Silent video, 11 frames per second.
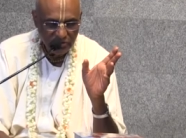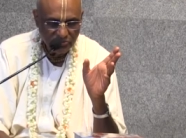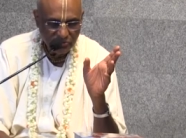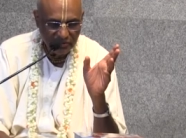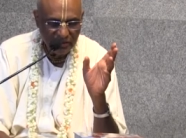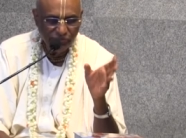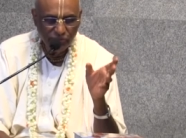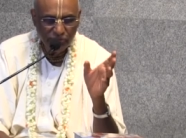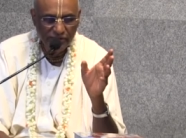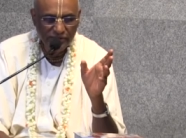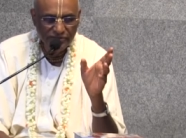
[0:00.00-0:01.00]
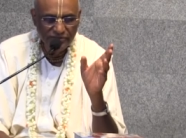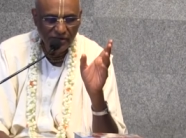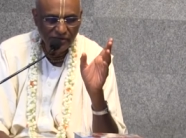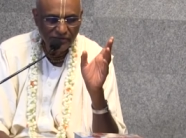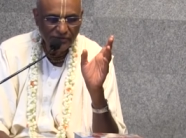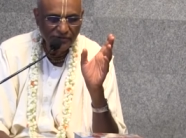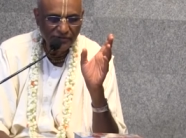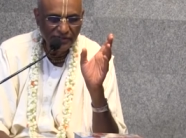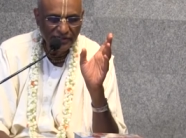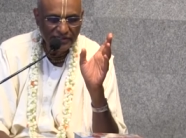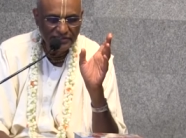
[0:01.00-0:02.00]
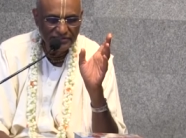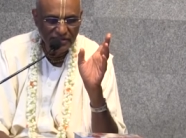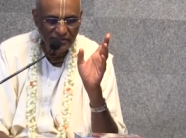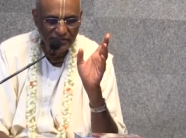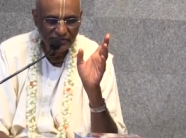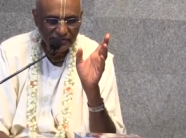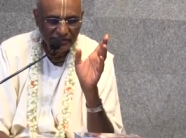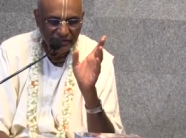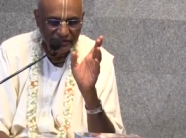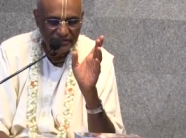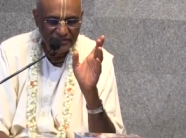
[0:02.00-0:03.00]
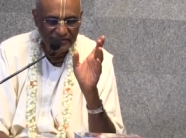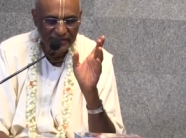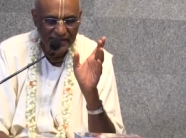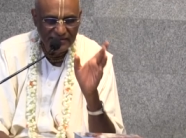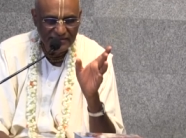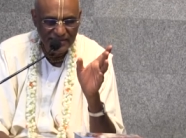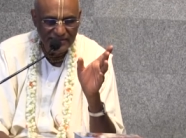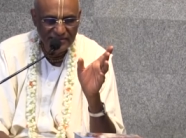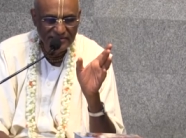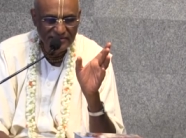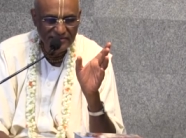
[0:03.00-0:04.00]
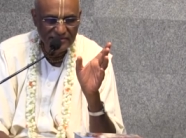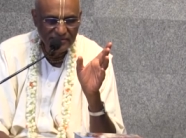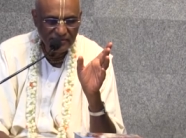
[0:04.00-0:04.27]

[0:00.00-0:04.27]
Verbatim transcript: So therefore, it is not, it is, it is in that sense,